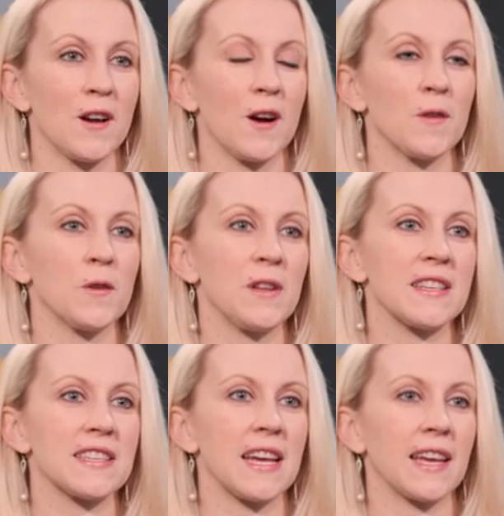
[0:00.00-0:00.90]
Art Rooney
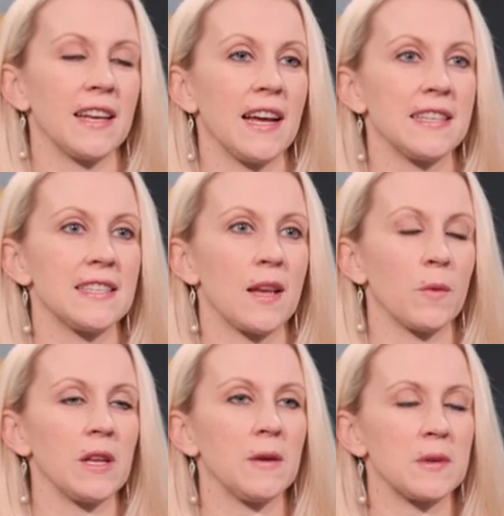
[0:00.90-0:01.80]
II had said
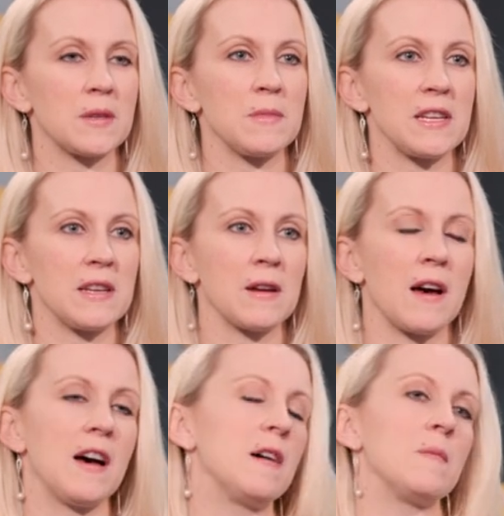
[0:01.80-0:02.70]
when he was meeting
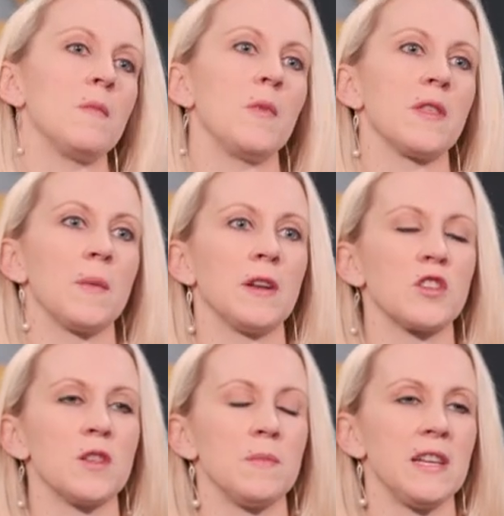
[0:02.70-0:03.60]
with a bunch
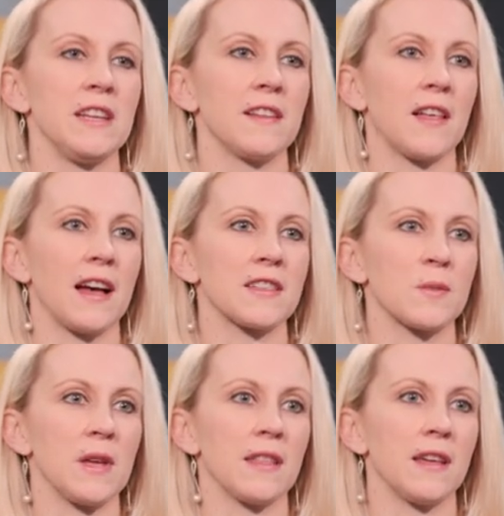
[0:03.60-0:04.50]
of the media last
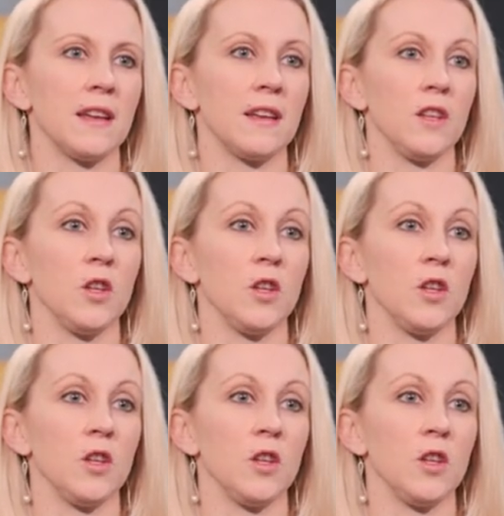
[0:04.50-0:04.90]
week that